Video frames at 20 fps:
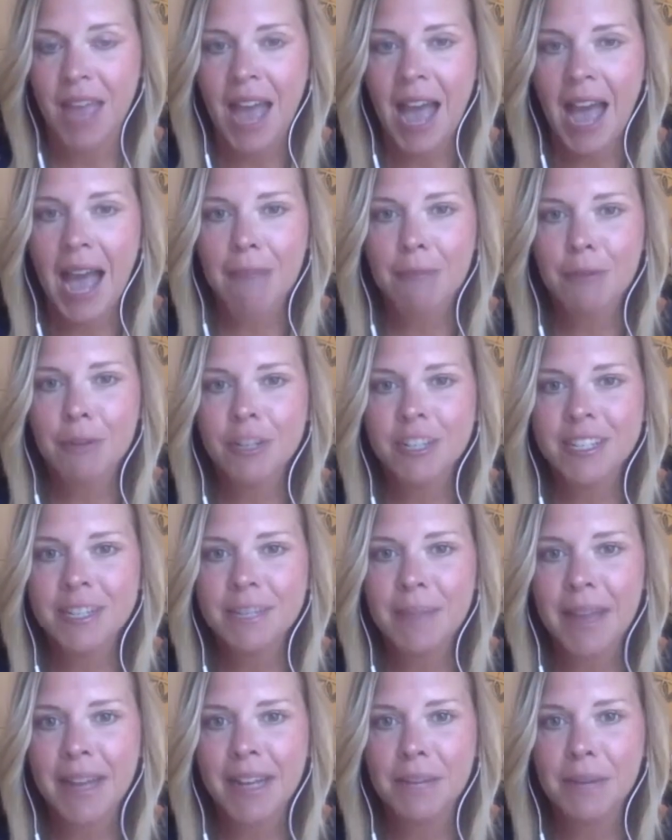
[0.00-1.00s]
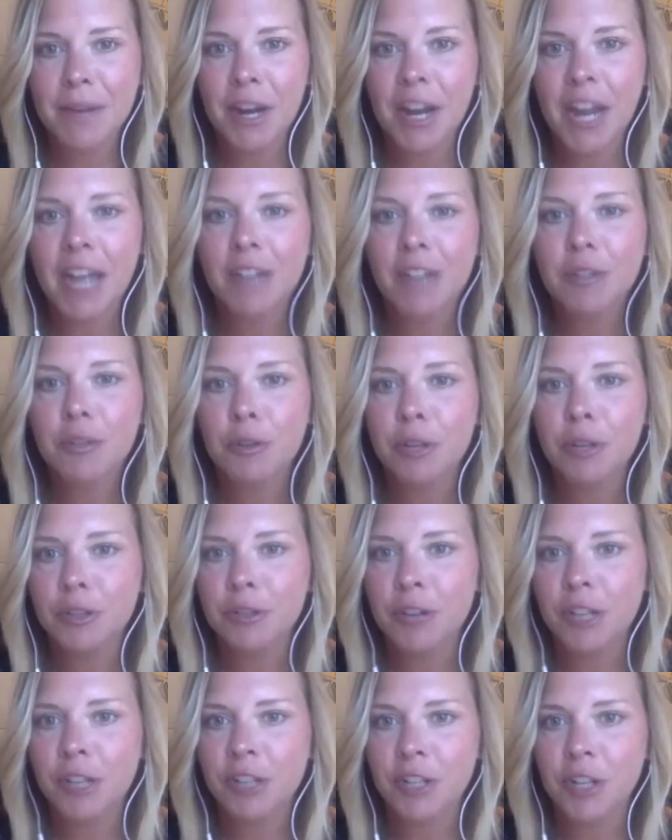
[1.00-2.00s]
I'm Krista McNamara, Editorial
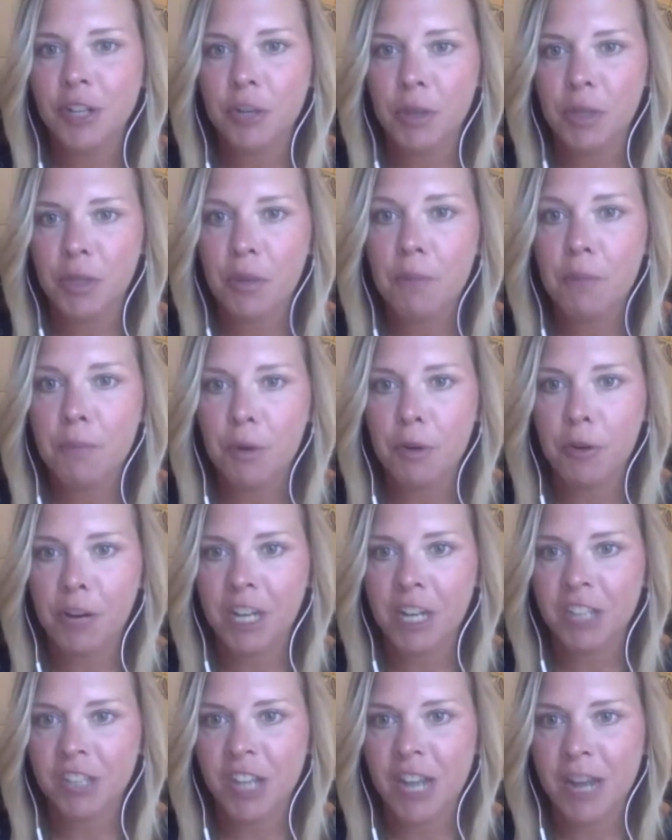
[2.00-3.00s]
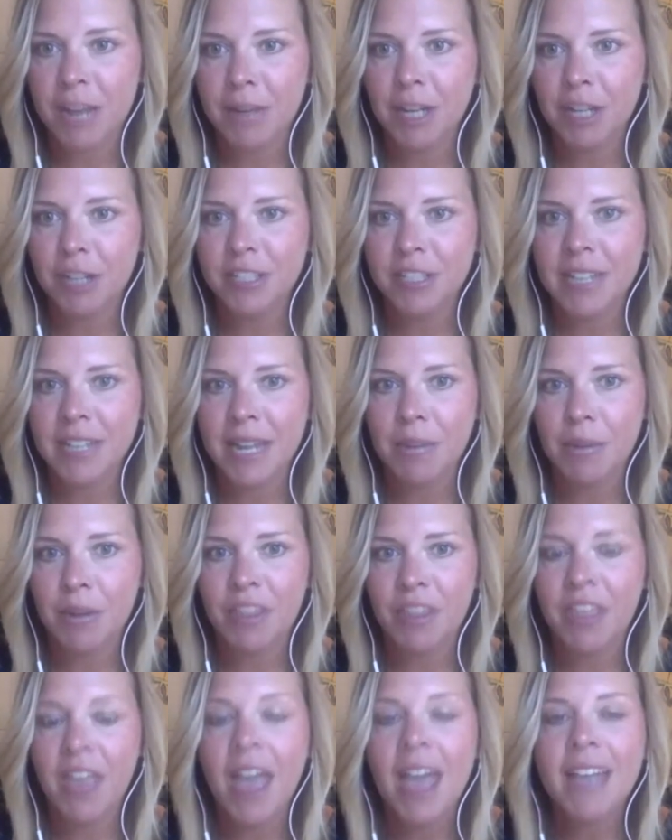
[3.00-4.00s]
Director with MotorAge, and I'm here today with
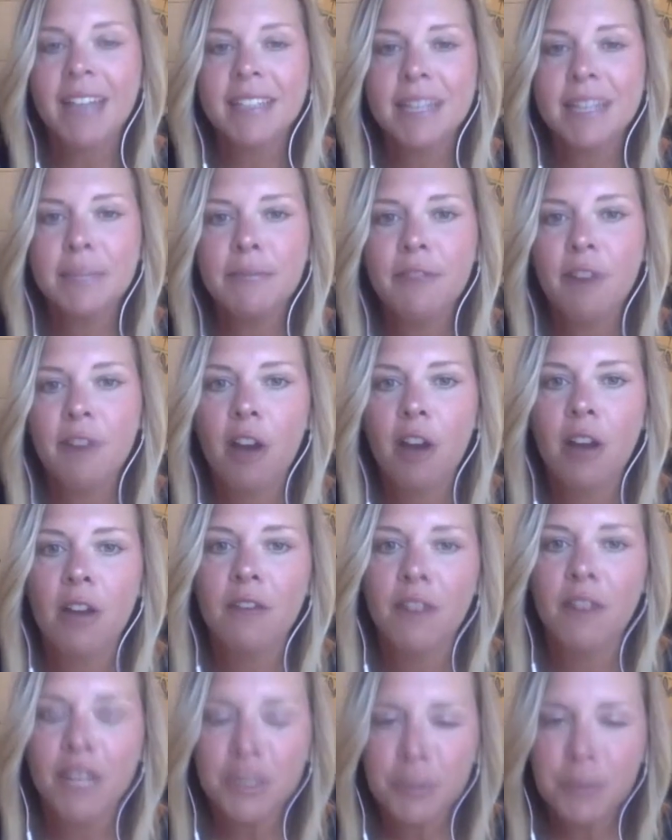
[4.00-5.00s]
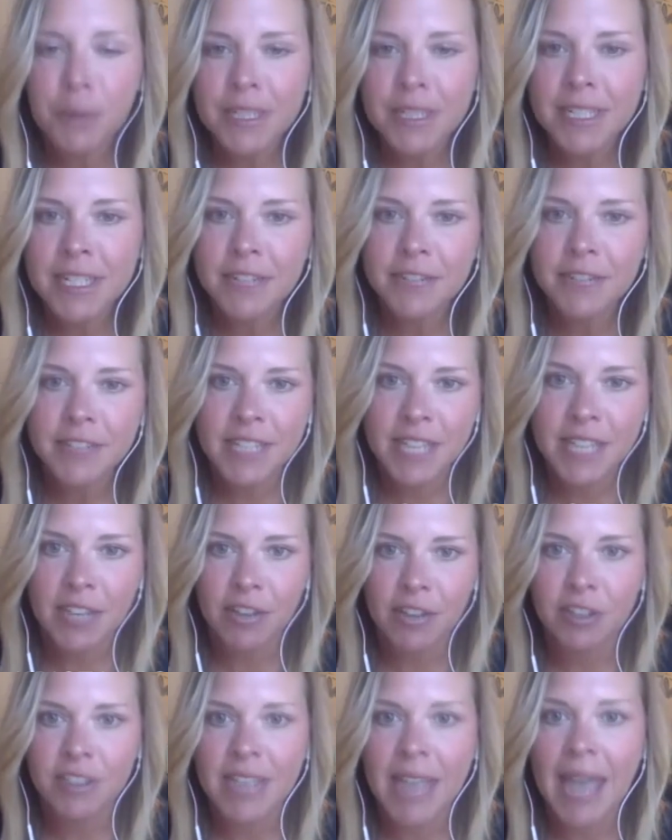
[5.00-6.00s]
Tim Vaughan, Vice President of
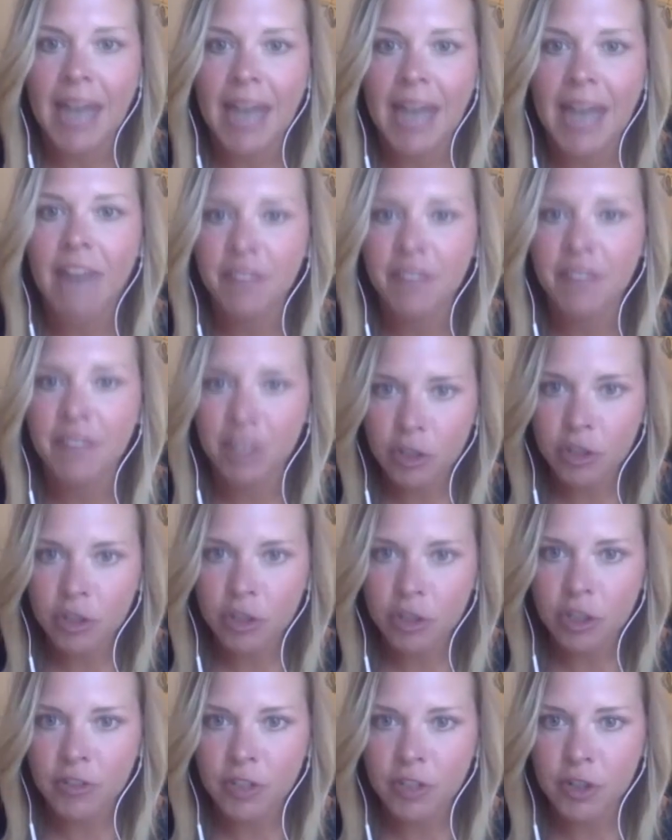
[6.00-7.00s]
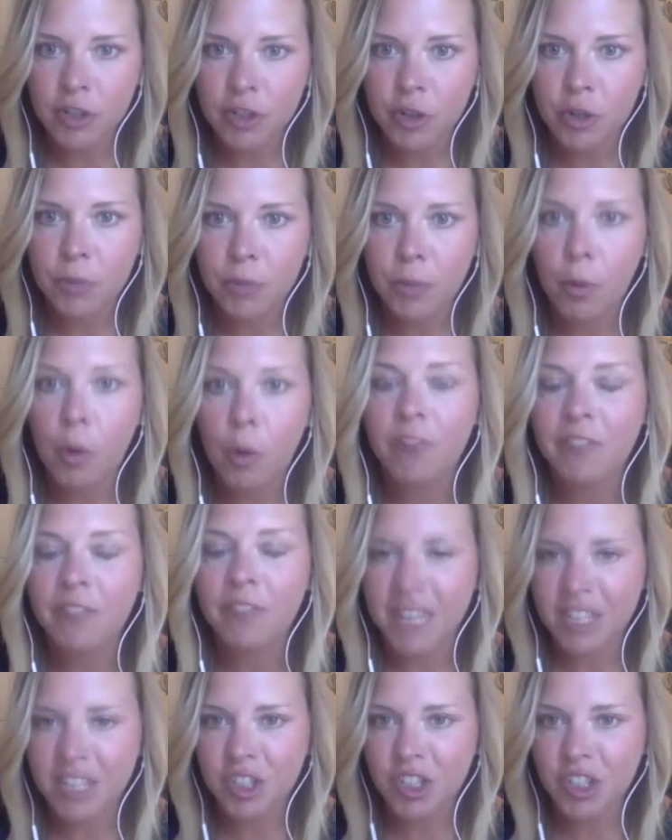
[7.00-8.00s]
Sales at Vehicle Service Group, or
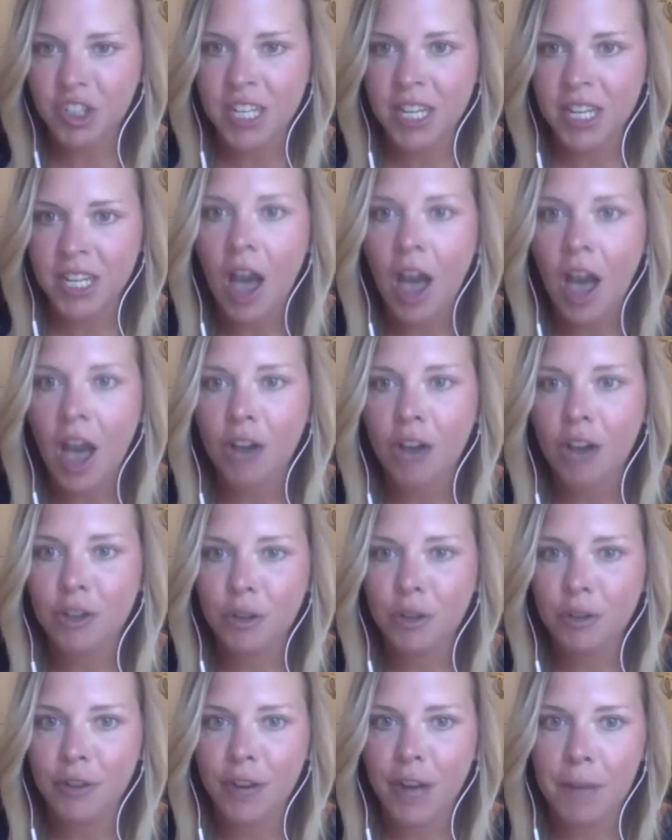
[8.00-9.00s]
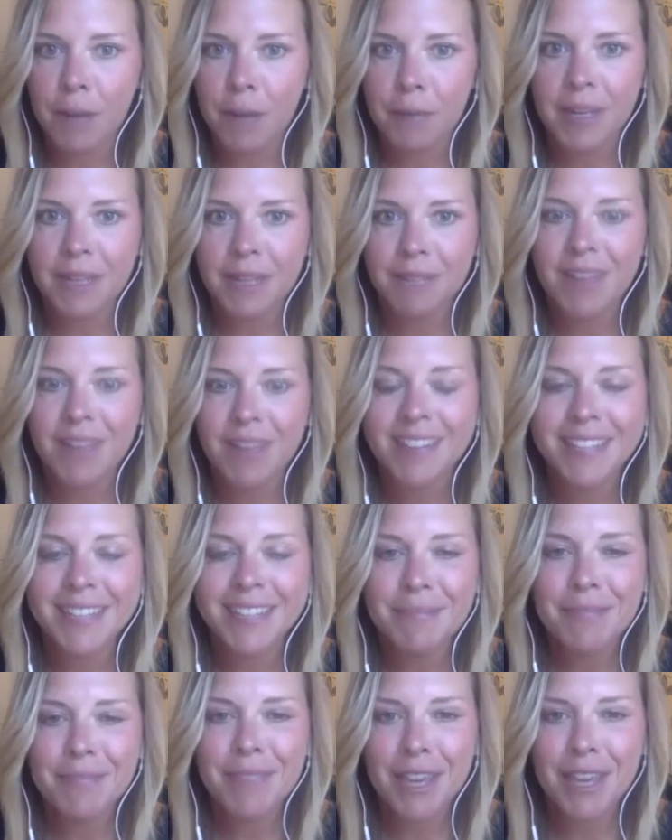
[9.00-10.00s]
VSG, a Dover company.
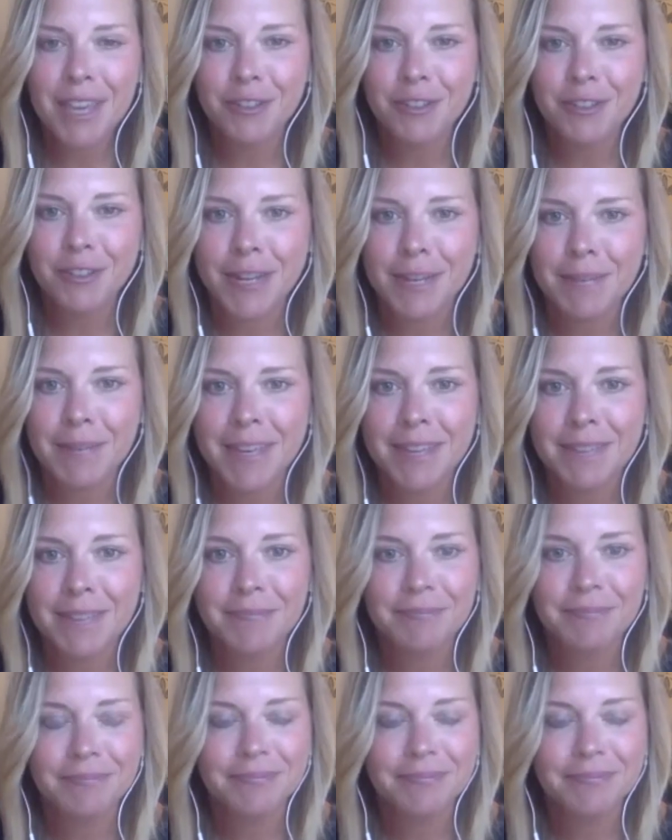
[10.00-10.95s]
Tim, thank you for joining me.